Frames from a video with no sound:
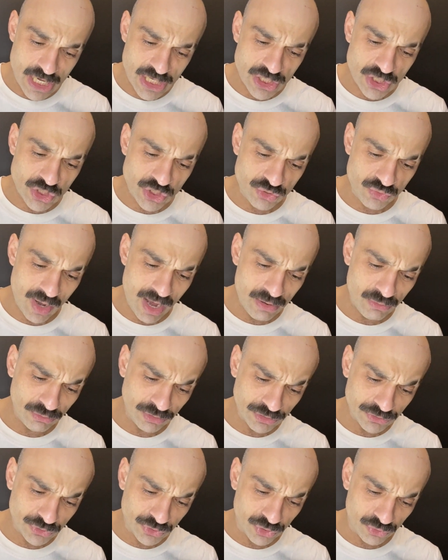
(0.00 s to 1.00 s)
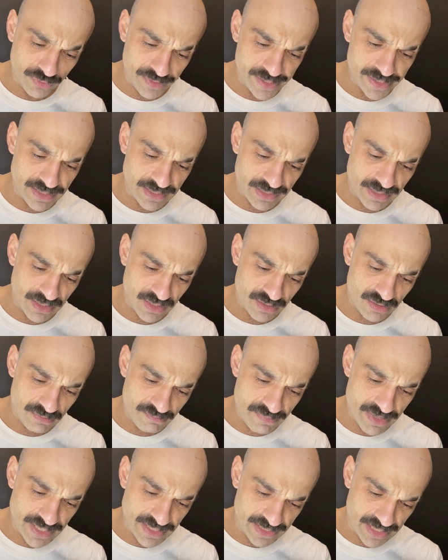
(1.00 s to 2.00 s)
Struggle to read
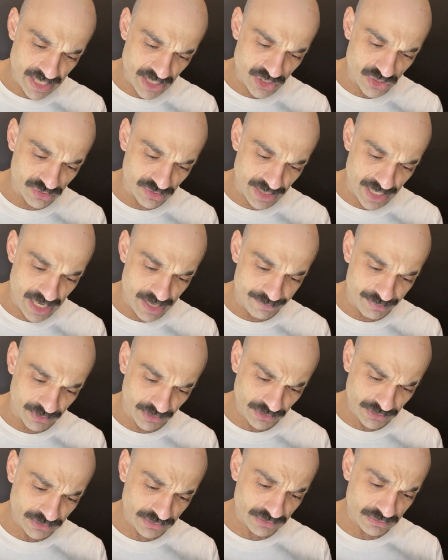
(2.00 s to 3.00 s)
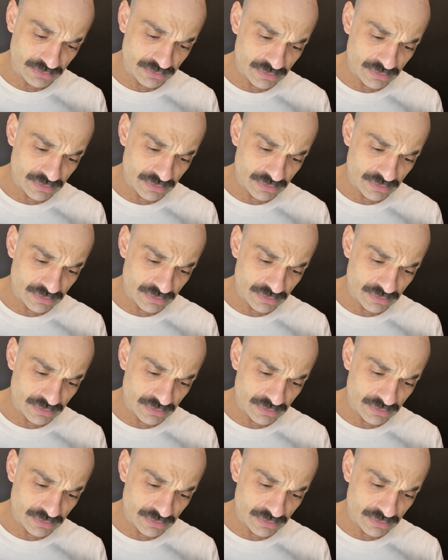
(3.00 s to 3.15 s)
medication labels.